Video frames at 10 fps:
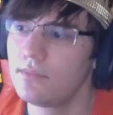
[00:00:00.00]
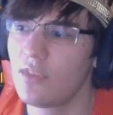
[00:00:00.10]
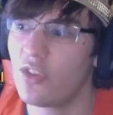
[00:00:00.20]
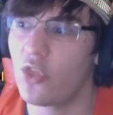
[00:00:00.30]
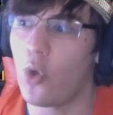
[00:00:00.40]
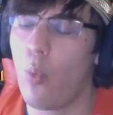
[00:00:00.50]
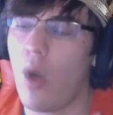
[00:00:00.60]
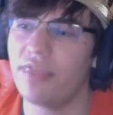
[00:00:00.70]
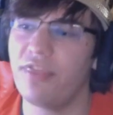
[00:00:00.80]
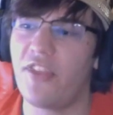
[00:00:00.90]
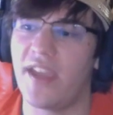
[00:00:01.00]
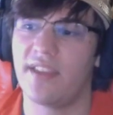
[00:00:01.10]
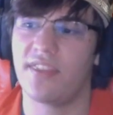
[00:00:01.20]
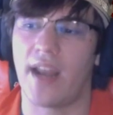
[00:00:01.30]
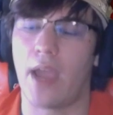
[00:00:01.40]
The one
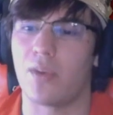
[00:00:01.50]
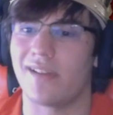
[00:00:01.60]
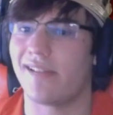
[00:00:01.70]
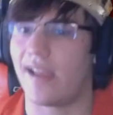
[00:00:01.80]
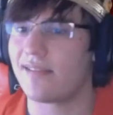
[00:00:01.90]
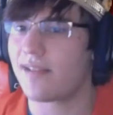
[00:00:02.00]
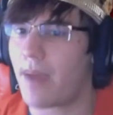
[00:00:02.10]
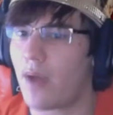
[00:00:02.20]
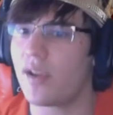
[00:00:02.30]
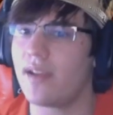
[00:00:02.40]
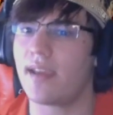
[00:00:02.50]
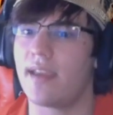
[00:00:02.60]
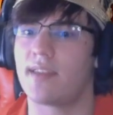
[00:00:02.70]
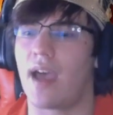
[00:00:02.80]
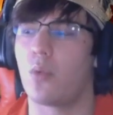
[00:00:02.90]
thing that I would change about it
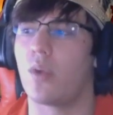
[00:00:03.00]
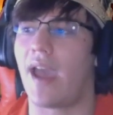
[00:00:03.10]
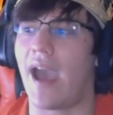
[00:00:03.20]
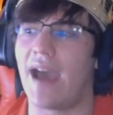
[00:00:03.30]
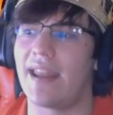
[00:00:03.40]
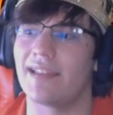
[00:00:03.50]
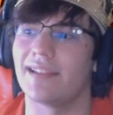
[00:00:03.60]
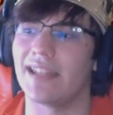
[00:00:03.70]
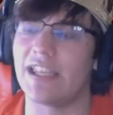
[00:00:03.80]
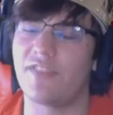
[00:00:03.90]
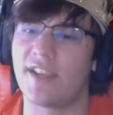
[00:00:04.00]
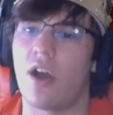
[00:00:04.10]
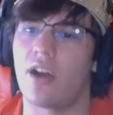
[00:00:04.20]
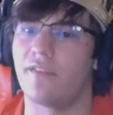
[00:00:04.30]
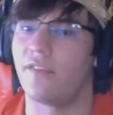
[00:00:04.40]
is I would add a
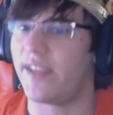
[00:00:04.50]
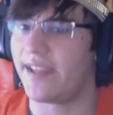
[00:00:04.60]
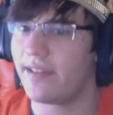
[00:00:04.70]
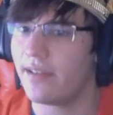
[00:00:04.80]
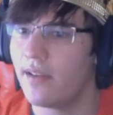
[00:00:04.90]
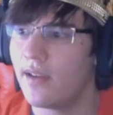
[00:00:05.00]
Leafeon V